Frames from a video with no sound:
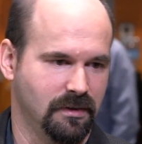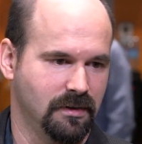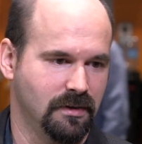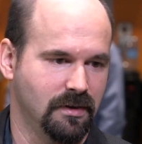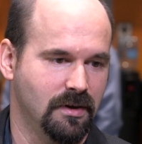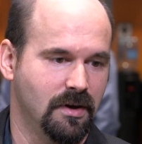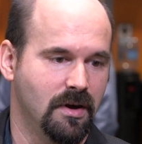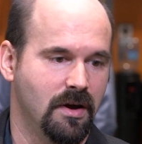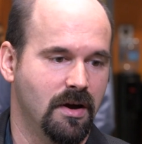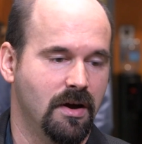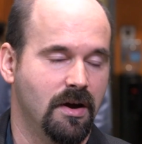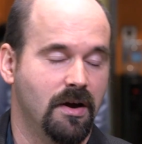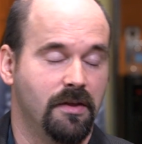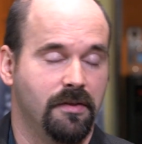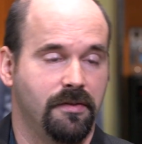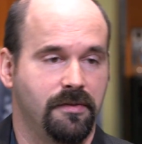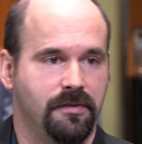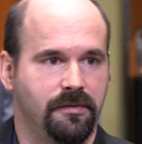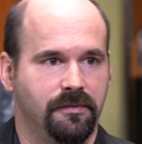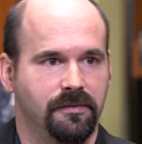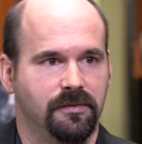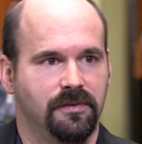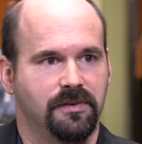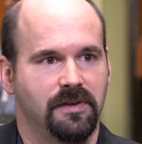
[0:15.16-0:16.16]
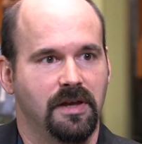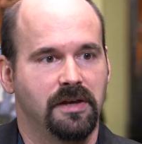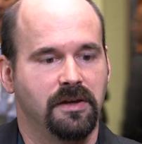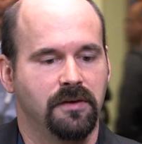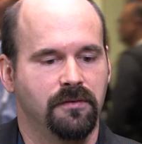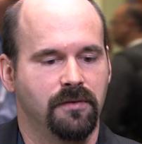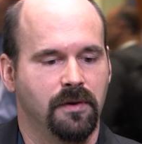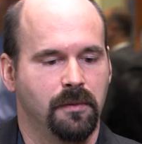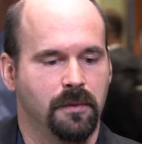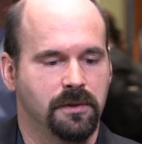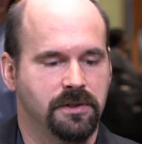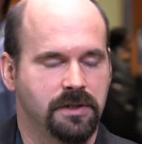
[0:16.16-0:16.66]
thanks for joining us. Thank
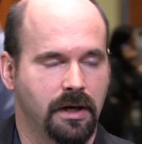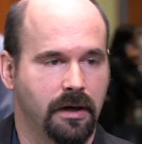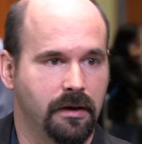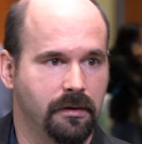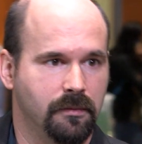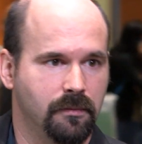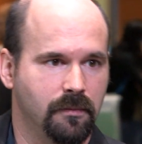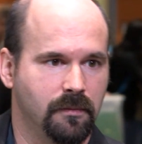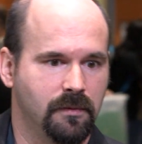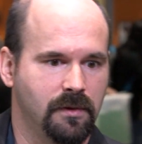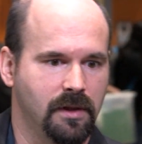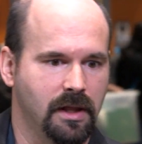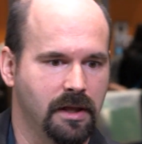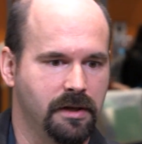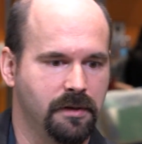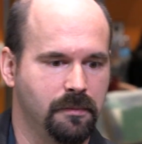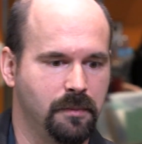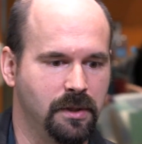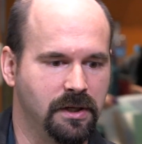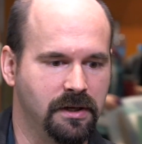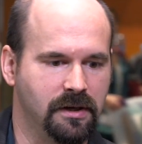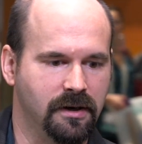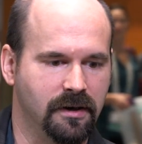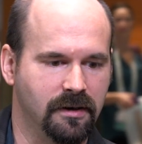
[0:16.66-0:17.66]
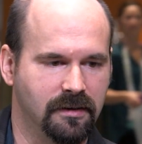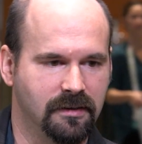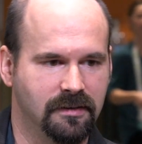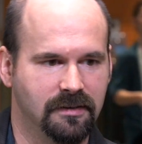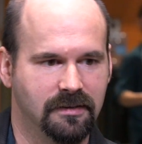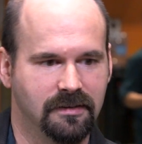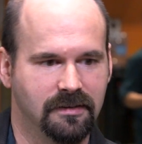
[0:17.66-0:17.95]
you very much, Guy. Glad to be here.